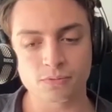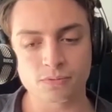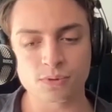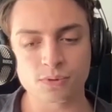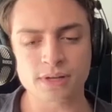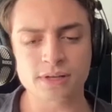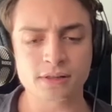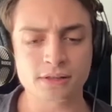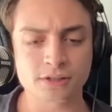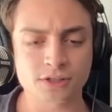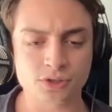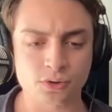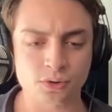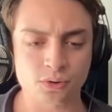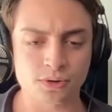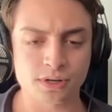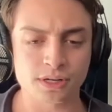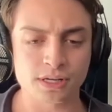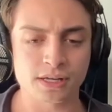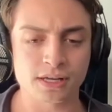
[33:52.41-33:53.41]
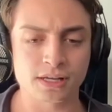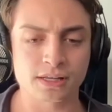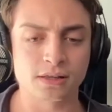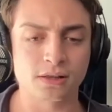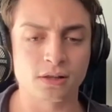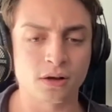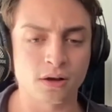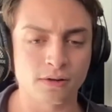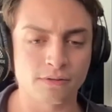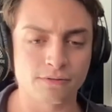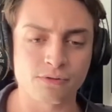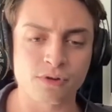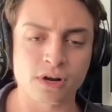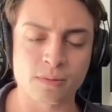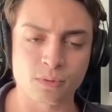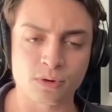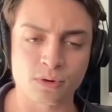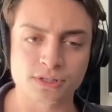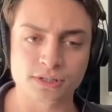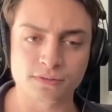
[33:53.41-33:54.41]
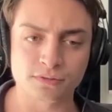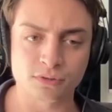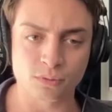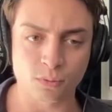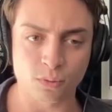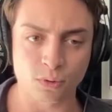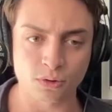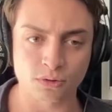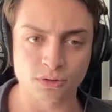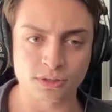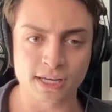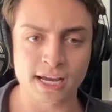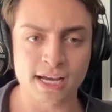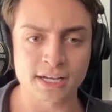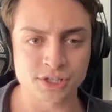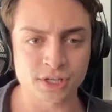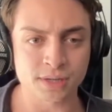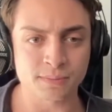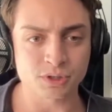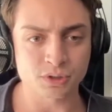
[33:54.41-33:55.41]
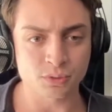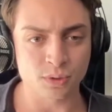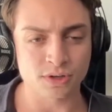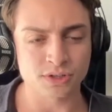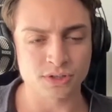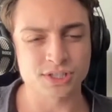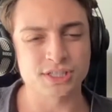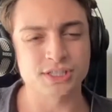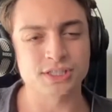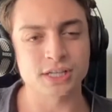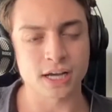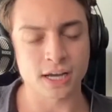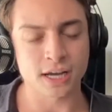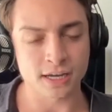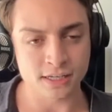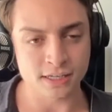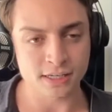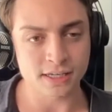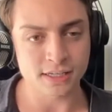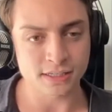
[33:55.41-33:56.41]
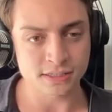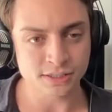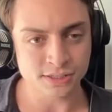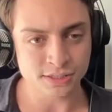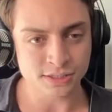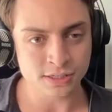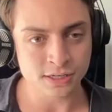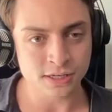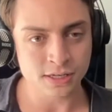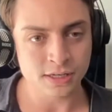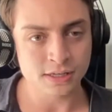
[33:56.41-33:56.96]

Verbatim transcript: regulatory and law frameworks of the world catch up to where society is,